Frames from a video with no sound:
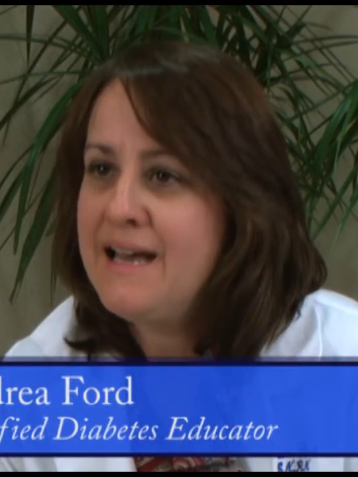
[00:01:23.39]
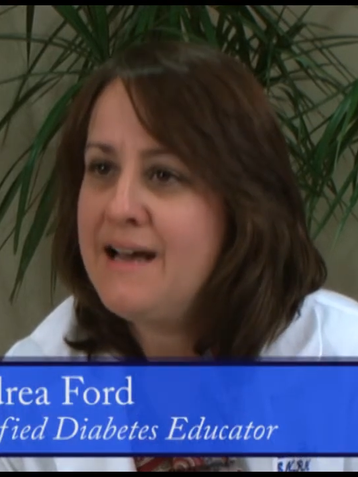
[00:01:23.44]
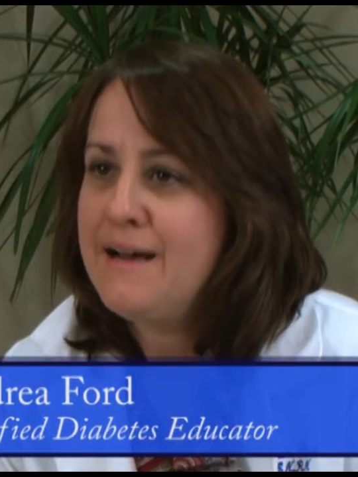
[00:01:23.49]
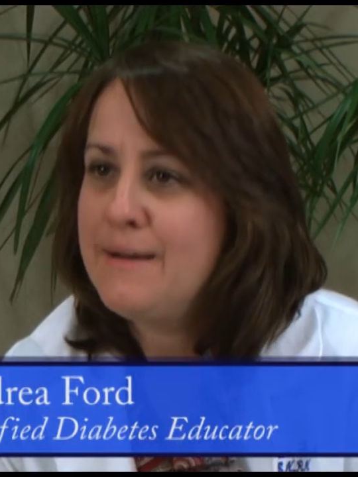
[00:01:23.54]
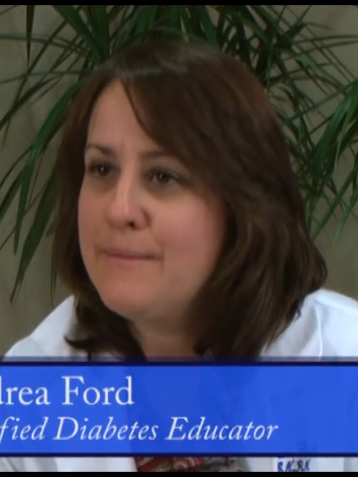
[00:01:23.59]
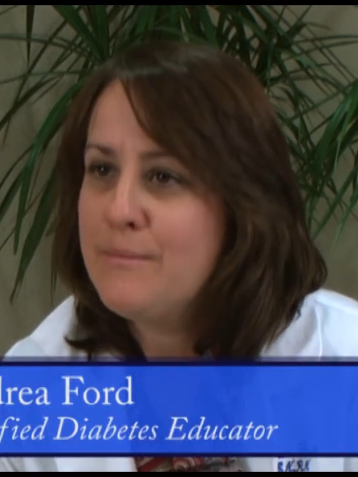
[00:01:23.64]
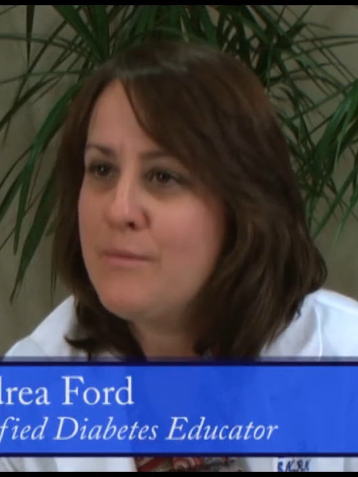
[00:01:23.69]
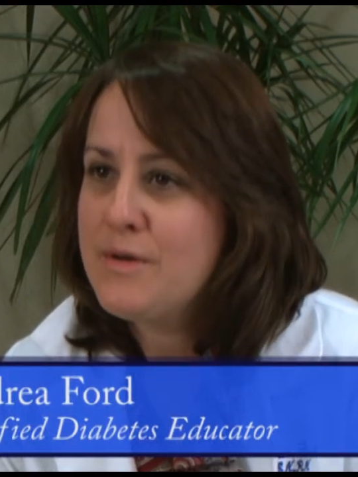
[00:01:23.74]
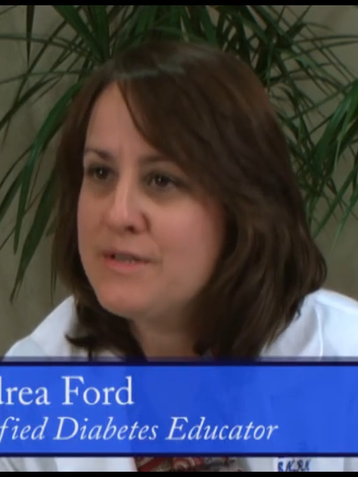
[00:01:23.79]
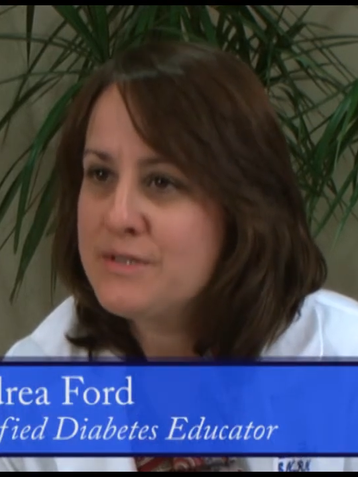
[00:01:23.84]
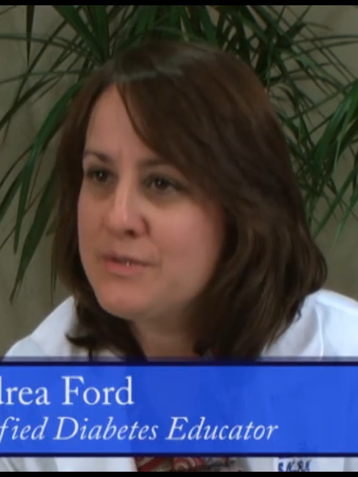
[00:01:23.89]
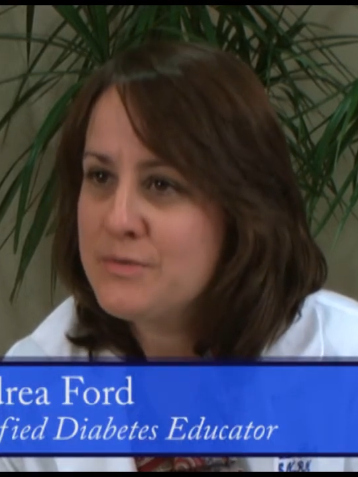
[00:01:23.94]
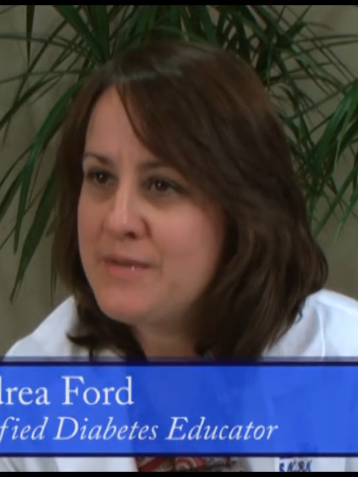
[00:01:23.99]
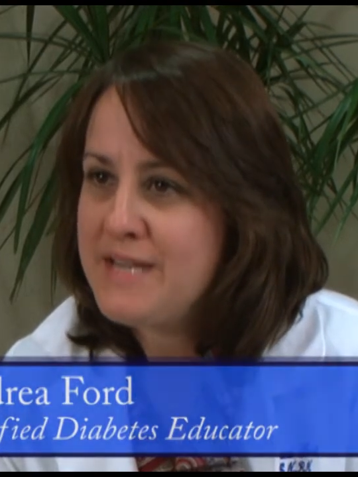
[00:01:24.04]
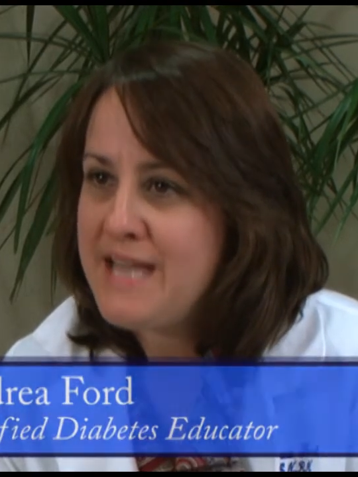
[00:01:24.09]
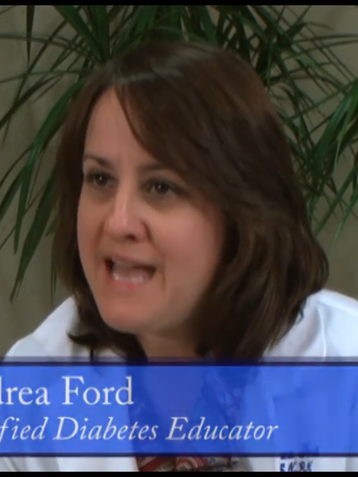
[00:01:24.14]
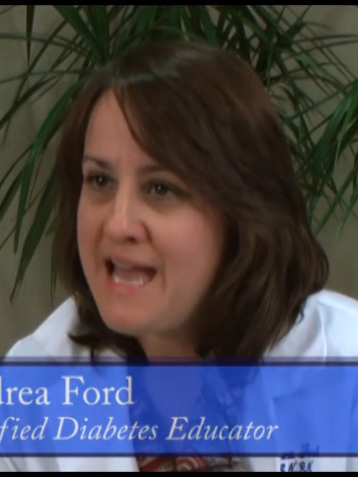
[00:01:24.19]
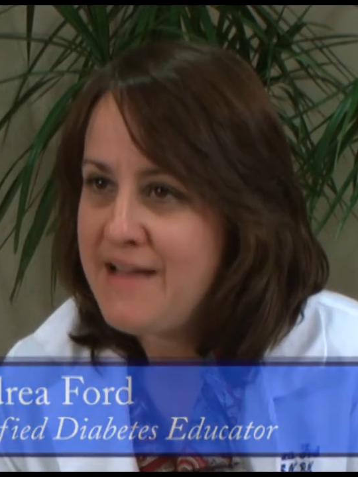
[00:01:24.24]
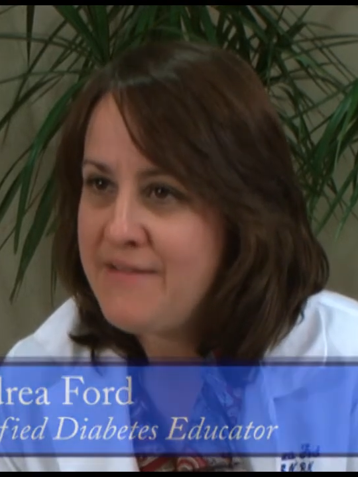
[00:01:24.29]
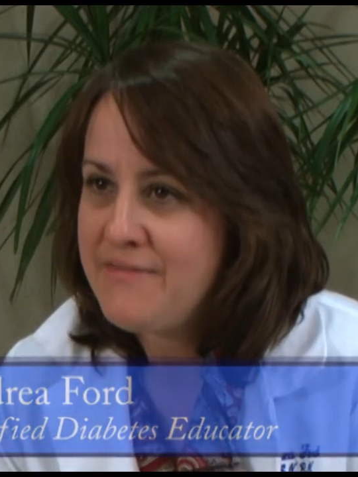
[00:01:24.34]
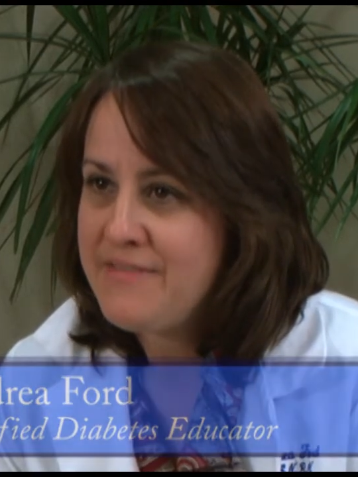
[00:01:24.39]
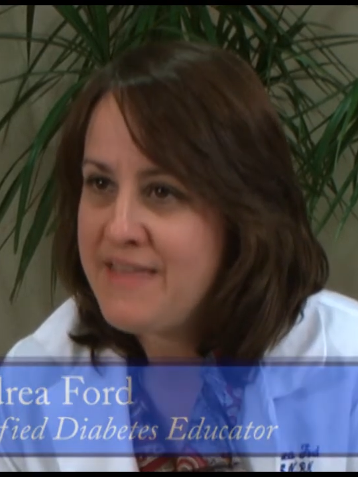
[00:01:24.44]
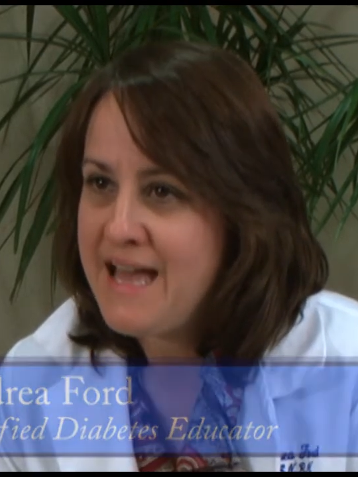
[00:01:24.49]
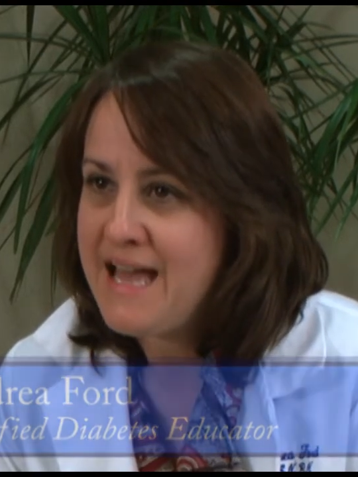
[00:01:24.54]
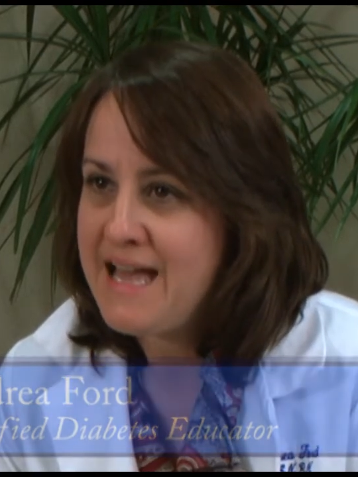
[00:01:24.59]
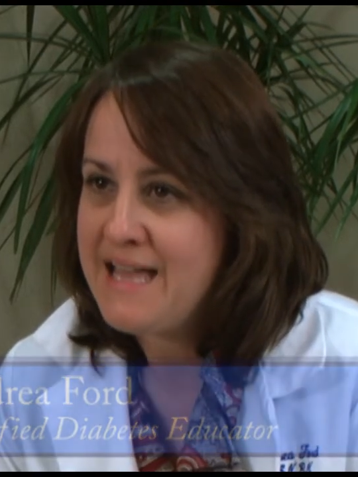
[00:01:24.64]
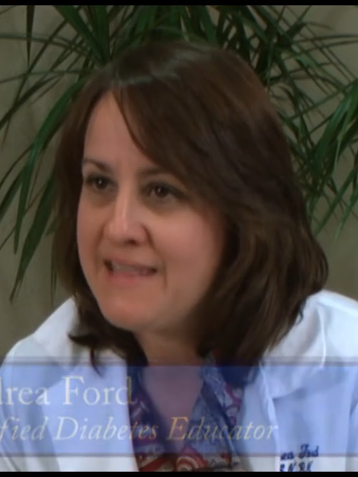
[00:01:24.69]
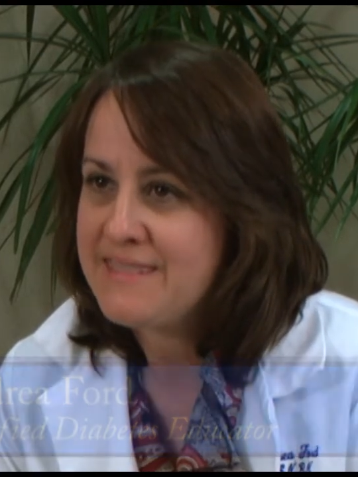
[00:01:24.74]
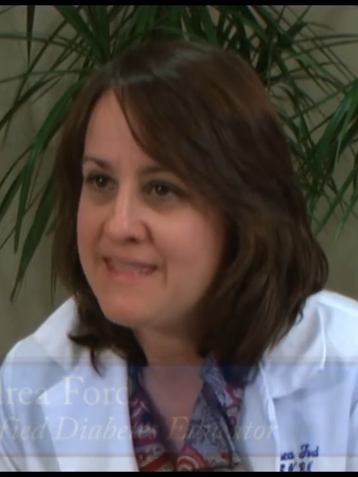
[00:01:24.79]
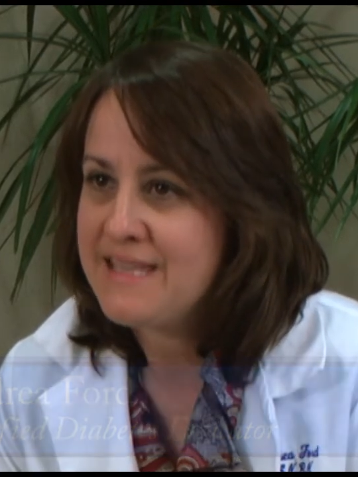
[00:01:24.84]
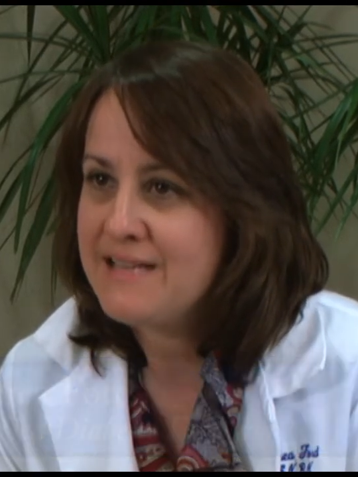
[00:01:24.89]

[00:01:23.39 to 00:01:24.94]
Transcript: Um, once we have that,